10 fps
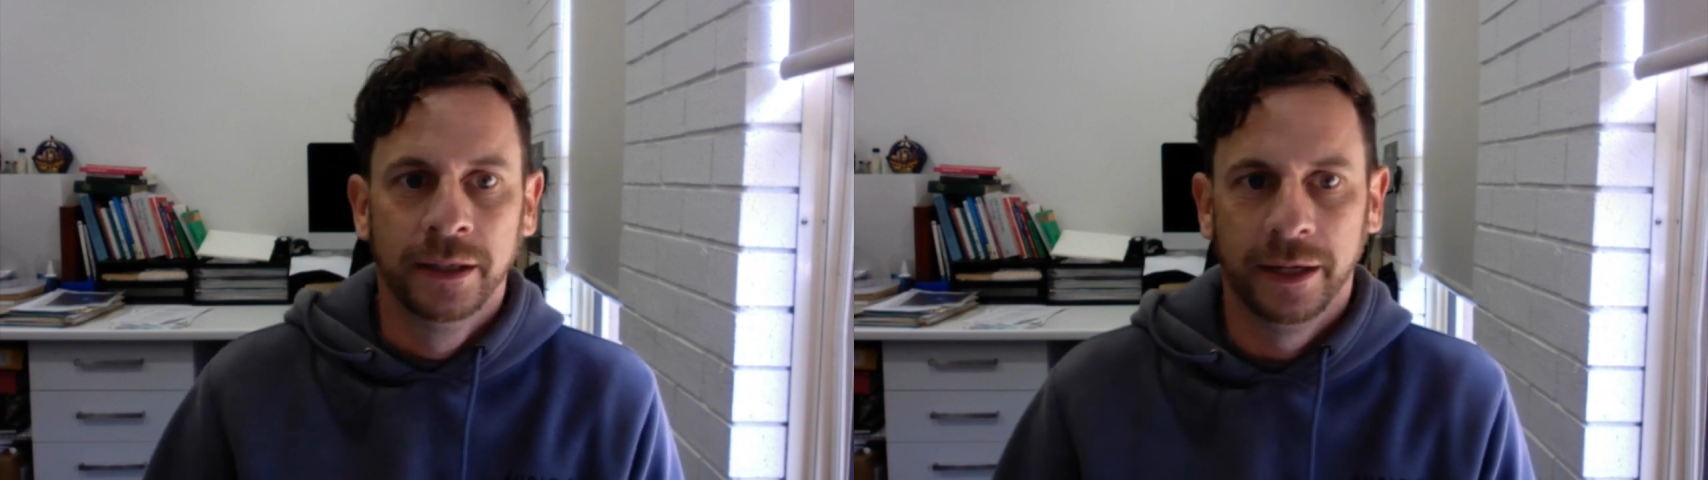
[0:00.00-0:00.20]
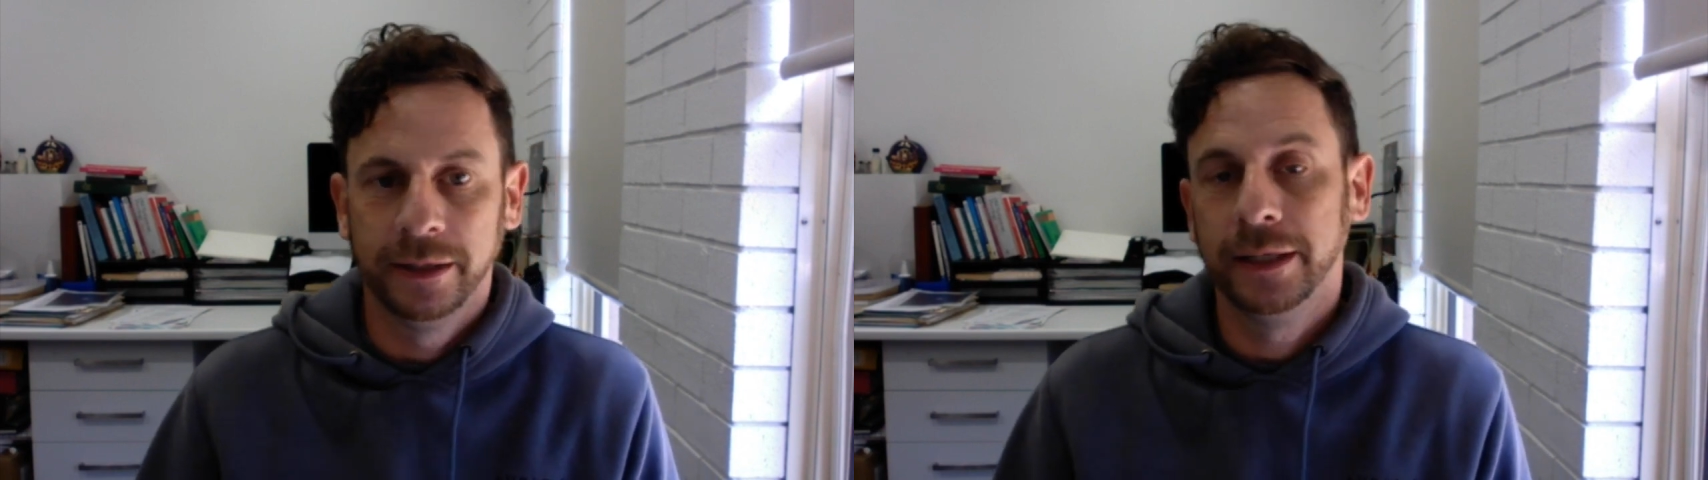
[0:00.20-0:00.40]

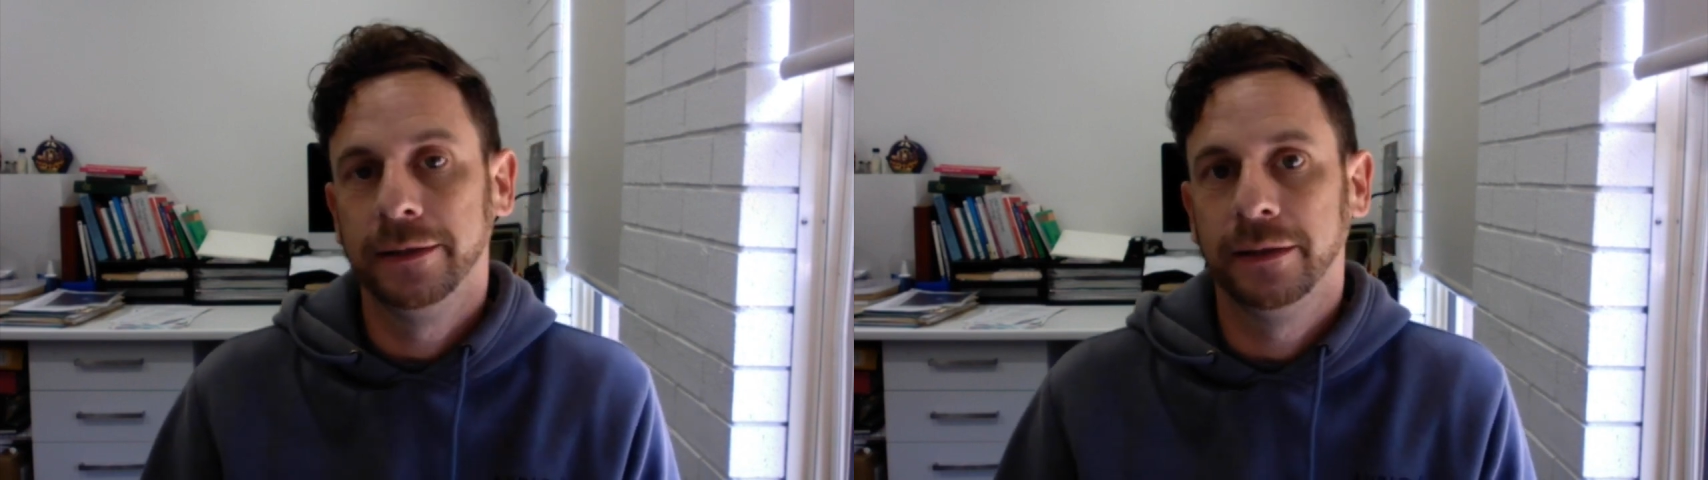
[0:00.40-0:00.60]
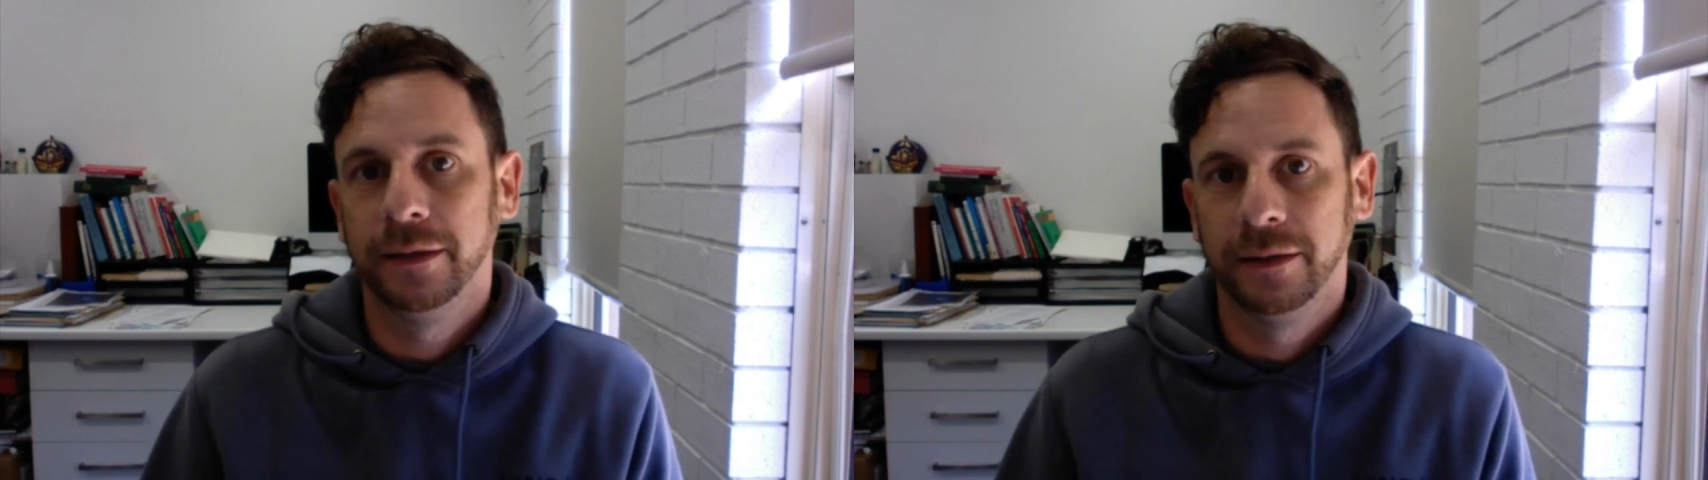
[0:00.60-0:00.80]
And
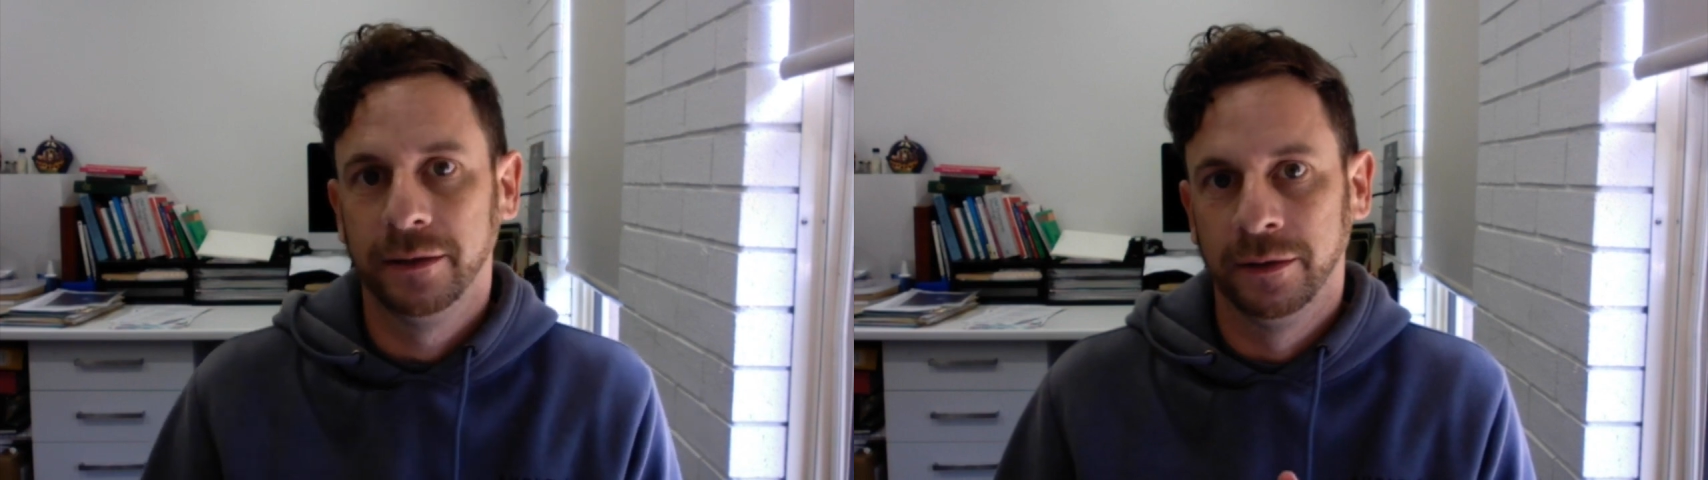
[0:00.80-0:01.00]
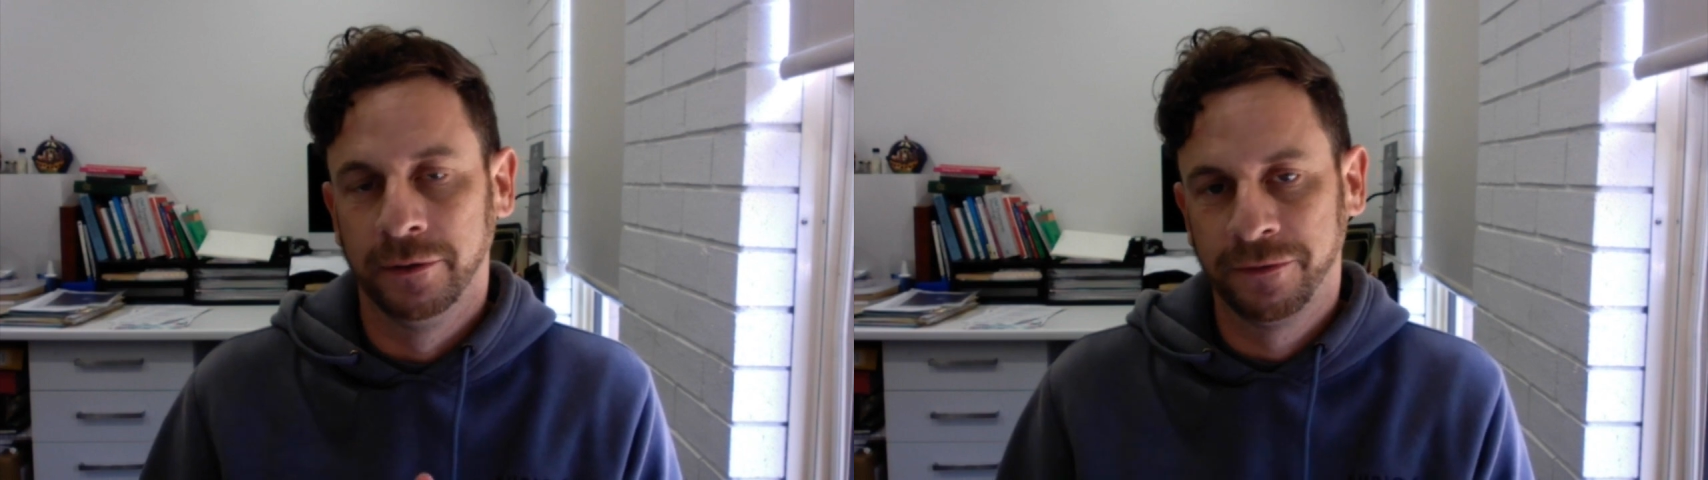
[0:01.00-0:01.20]
then
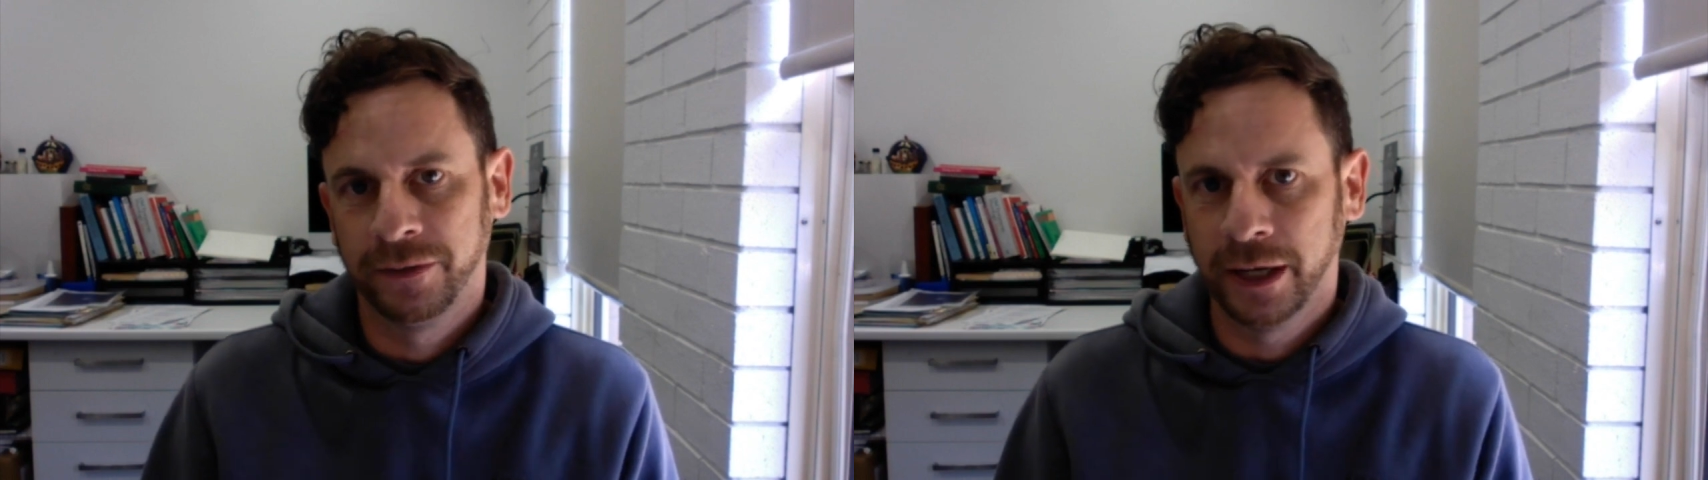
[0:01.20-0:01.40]
the